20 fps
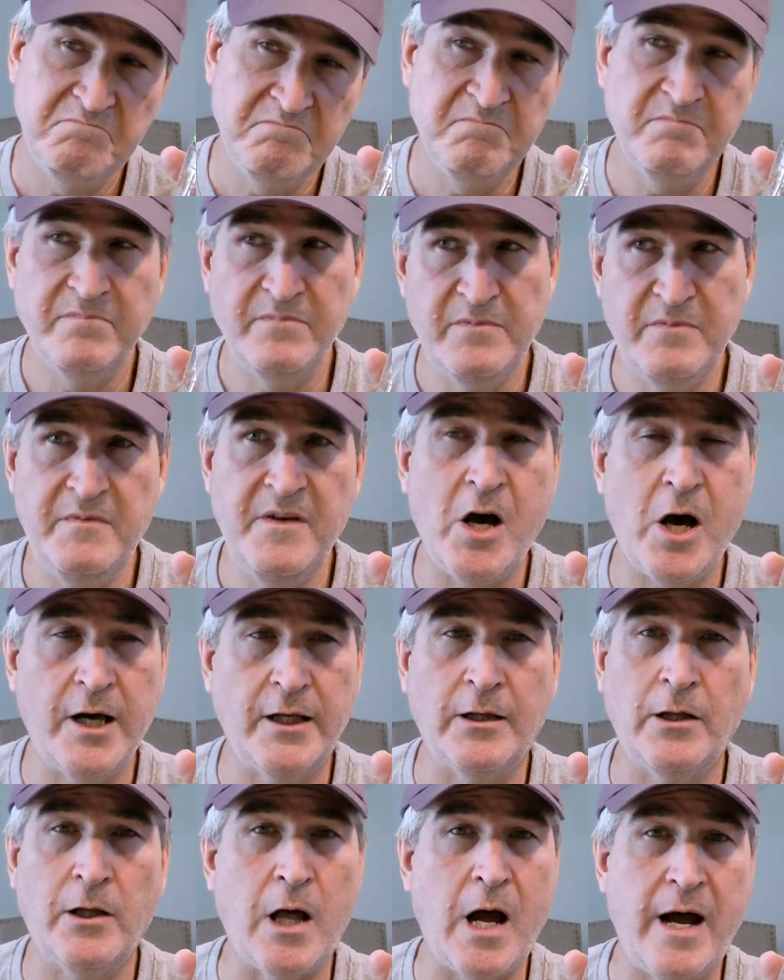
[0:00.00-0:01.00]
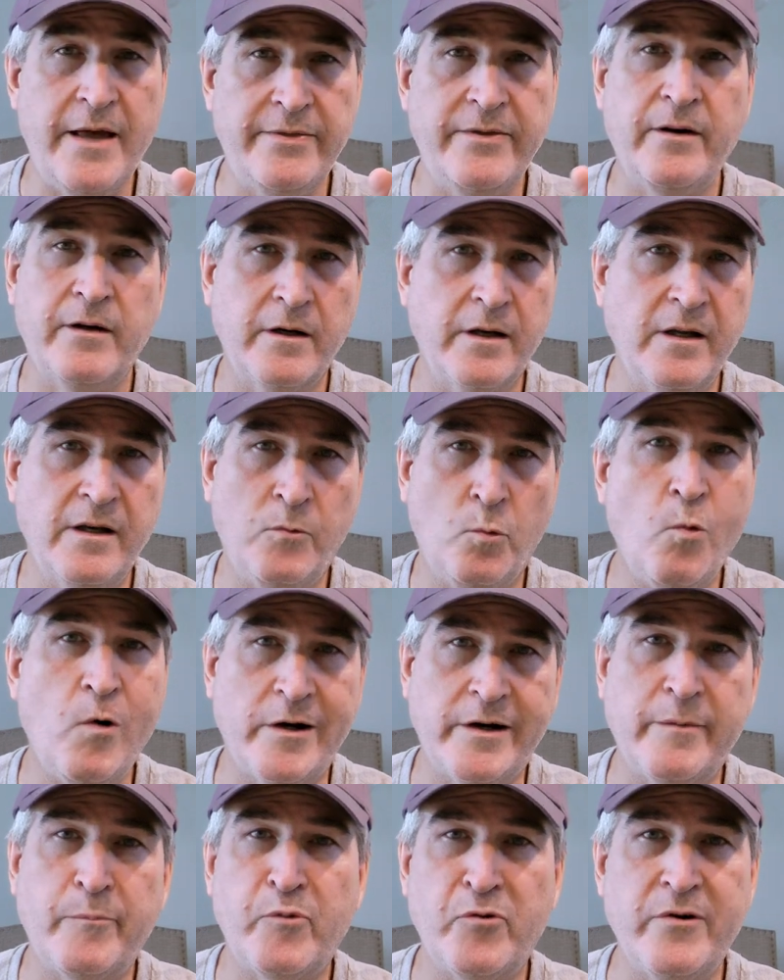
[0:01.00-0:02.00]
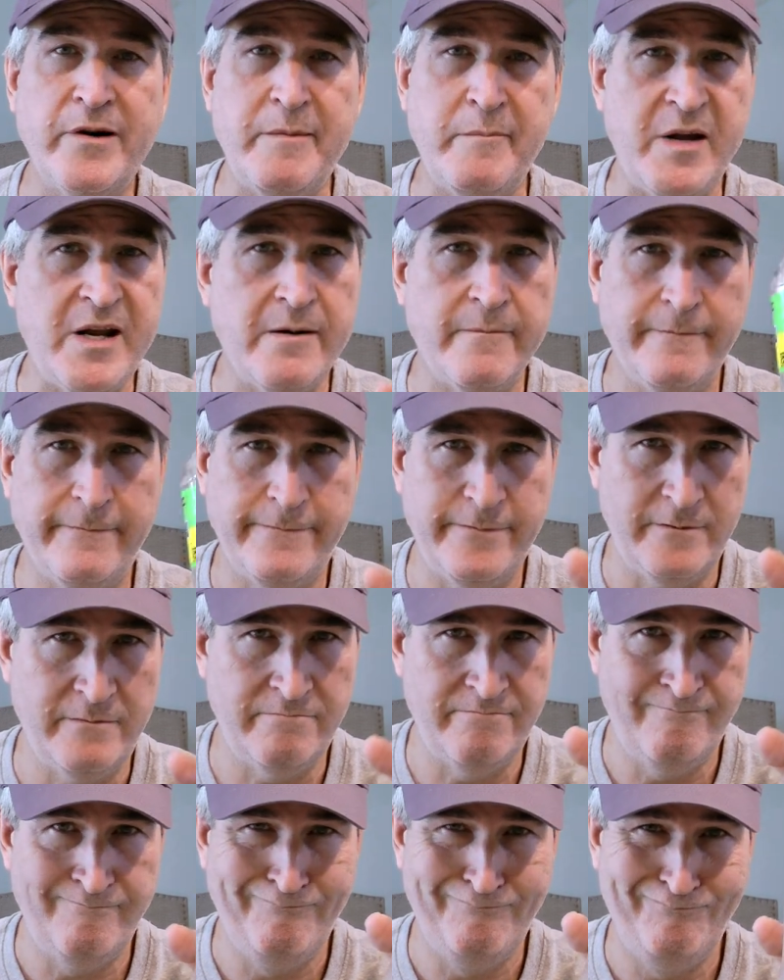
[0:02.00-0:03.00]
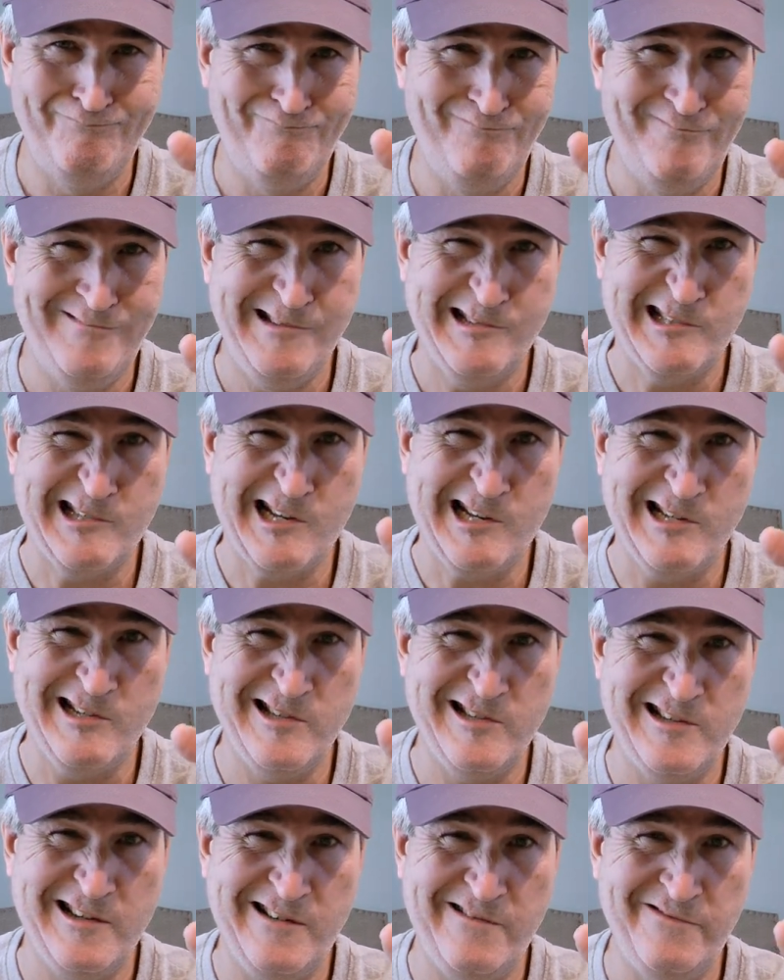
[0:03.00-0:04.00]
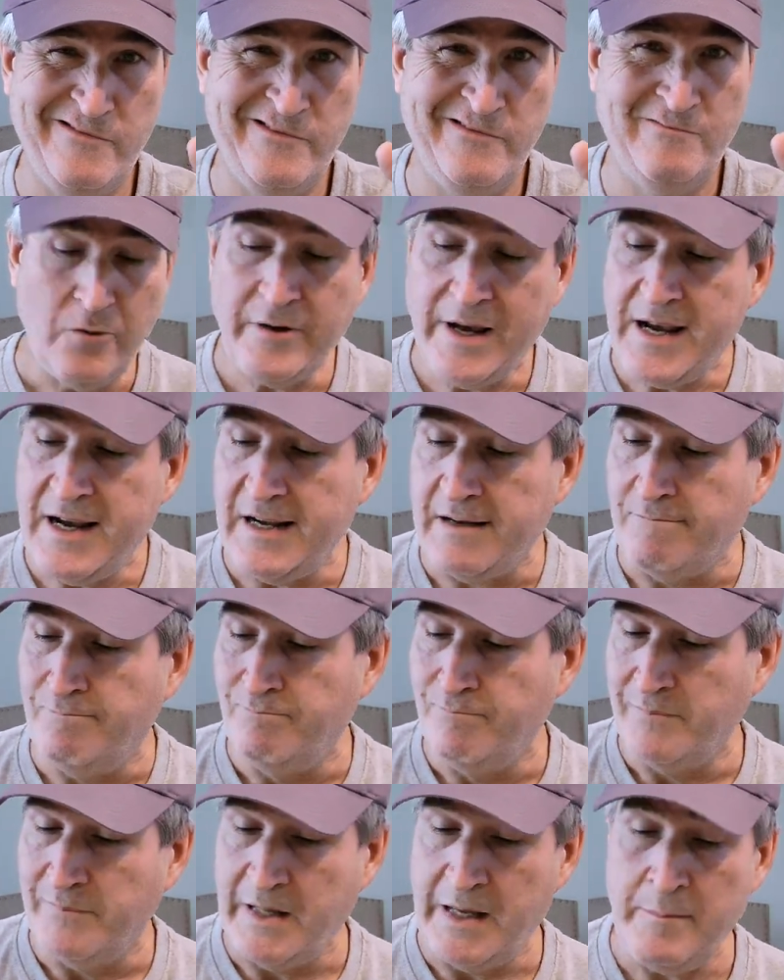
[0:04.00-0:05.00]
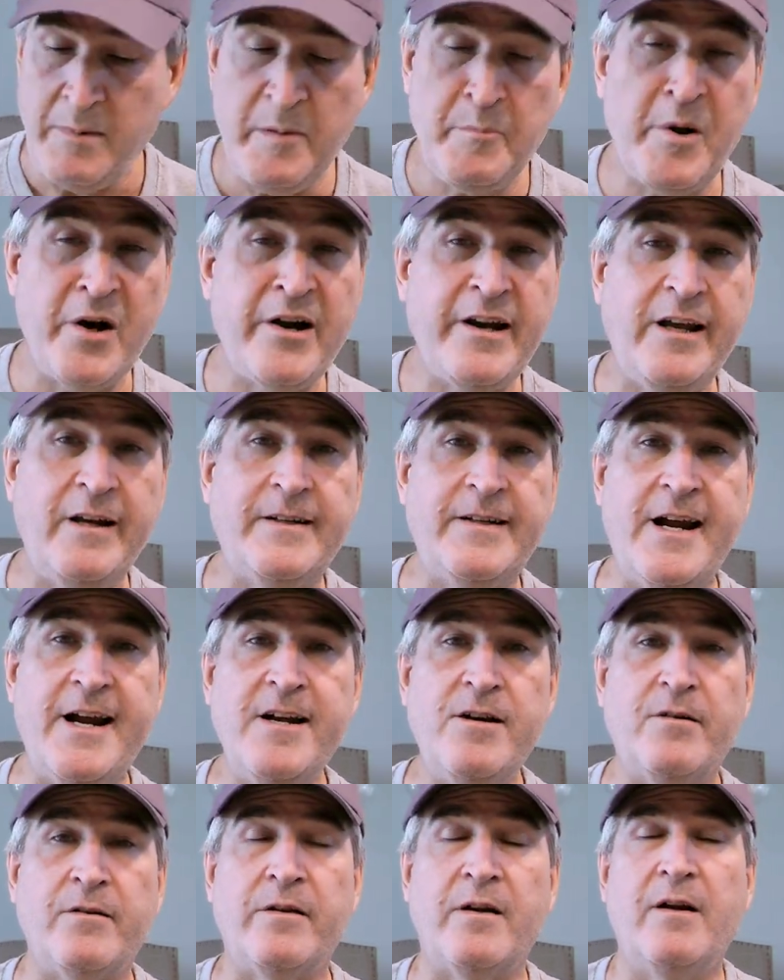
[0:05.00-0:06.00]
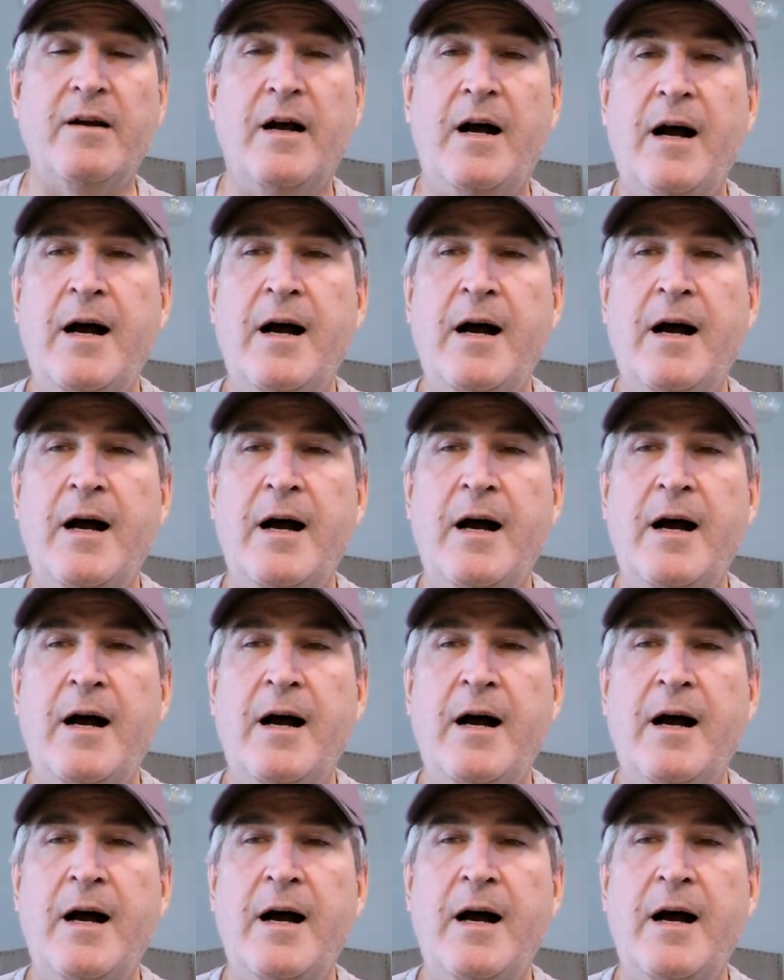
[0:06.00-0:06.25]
Not a lot. They're going to want a premium for this kind of stuff. Okay, let me break it down.